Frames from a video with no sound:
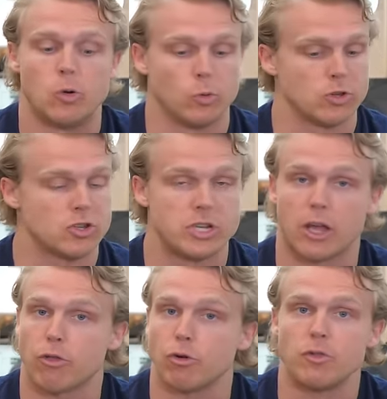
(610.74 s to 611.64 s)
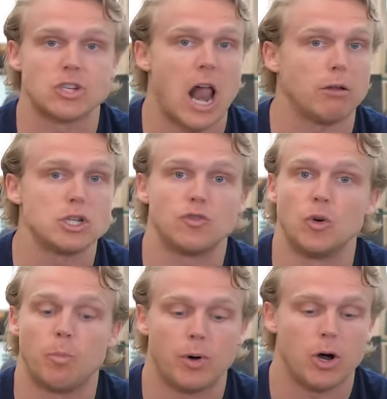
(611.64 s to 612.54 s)
We'll stick through these college
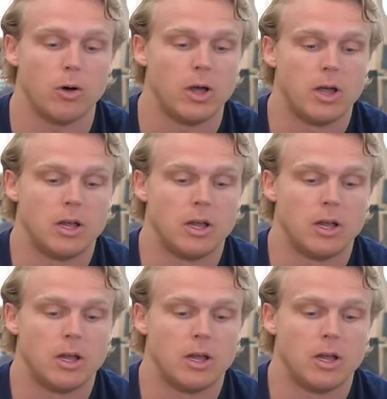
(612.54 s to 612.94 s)
football